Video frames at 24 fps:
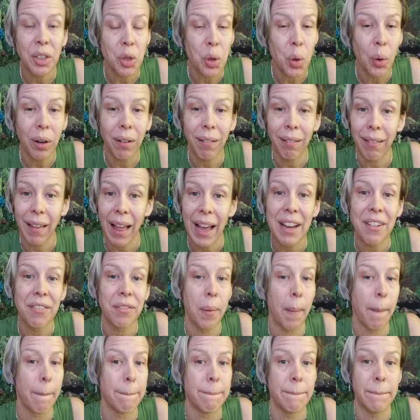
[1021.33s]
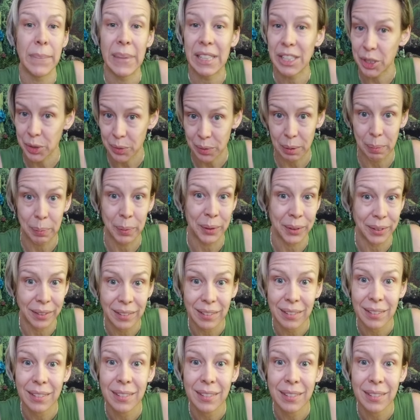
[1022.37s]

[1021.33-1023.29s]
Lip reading: your life miserable,